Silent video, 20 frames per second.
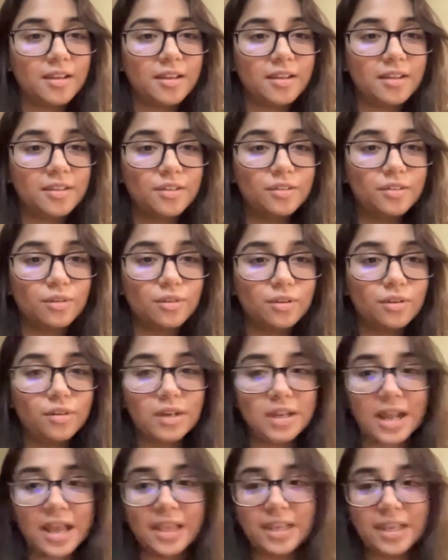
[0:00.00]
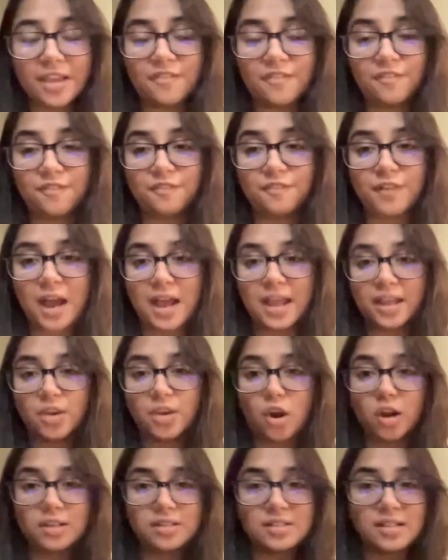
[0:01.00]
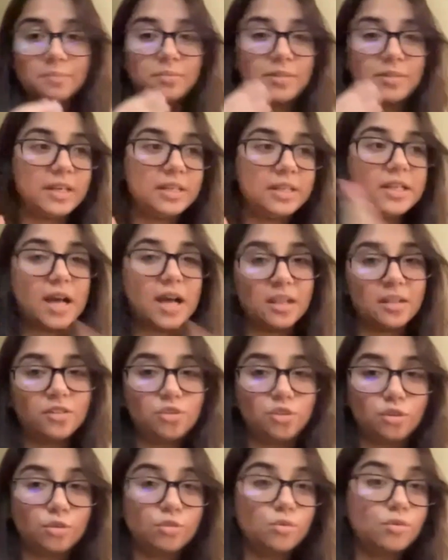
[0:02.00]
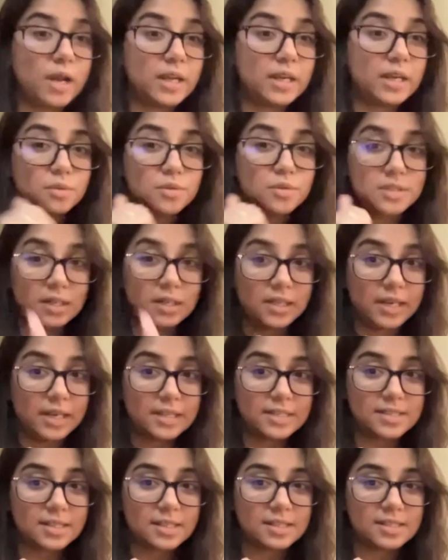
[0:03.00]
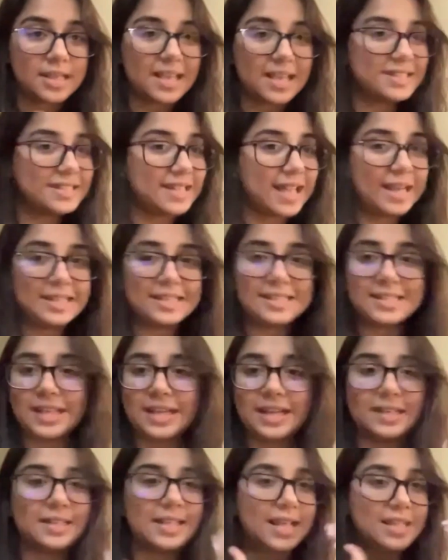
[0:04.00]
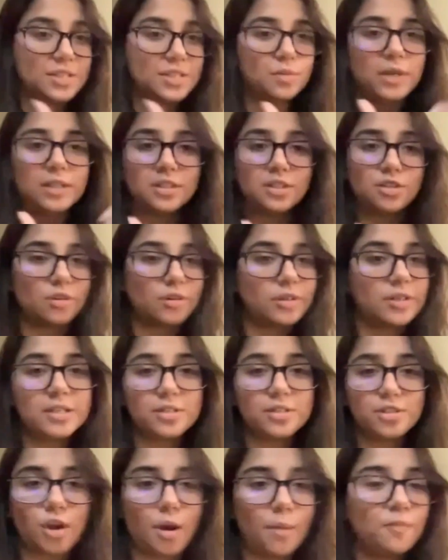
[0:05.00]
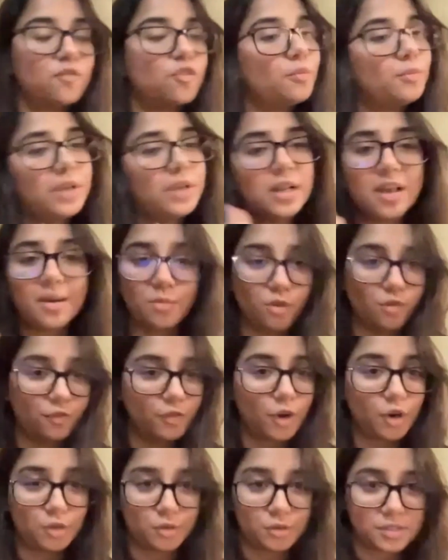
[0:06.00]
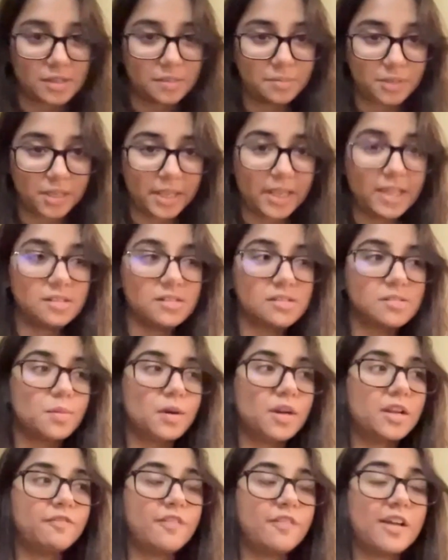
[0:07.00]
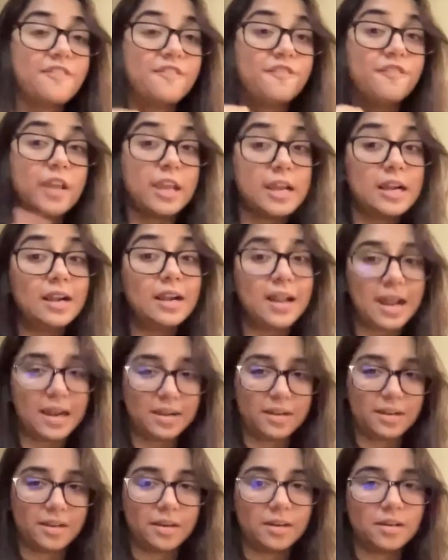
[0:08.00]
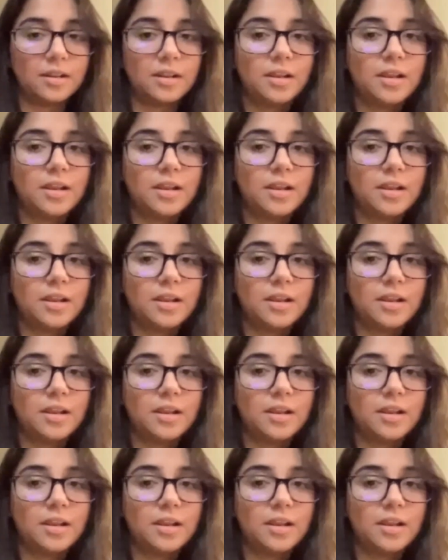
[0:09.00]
Like if I got something done through and it was a great success, that's it. That's where the journey stopped for me and I moved on to something else. But if I failed at it,